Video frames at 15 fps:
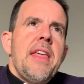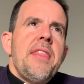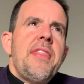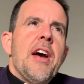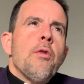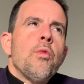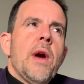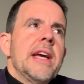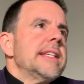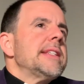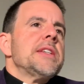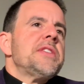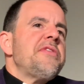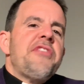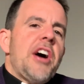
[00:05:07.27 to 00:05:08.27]
that
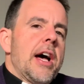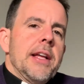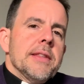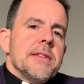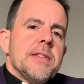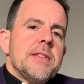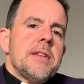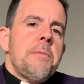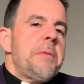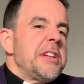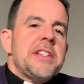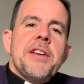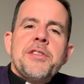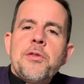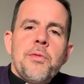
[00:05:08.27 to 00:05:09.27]
raises funds but
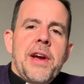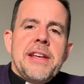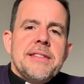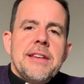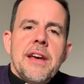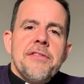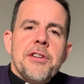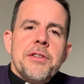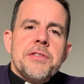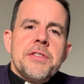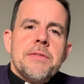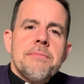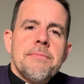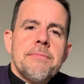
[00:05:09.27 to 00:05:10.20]
doesn't raise givers.